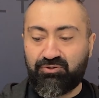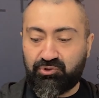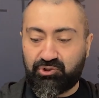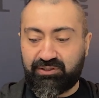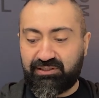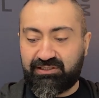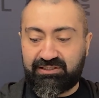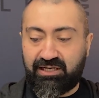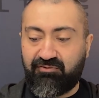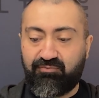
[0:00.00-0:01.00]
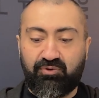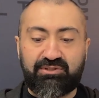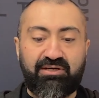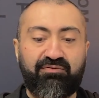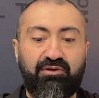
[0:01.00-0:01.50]
Usually these kind of bowls
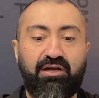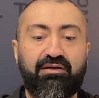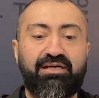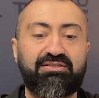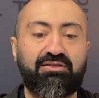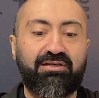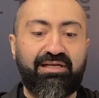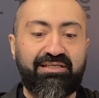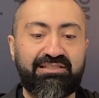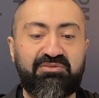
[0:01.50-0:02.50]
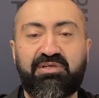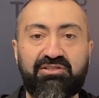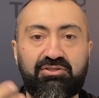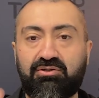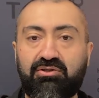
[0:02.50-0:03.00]
have a lot nicer glazes
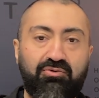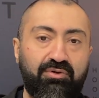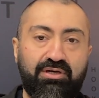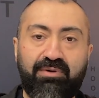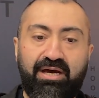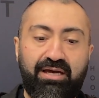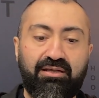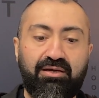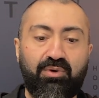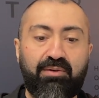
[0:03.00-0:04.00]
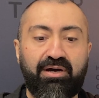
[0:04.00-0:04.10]
because they're doing it by hand anyway,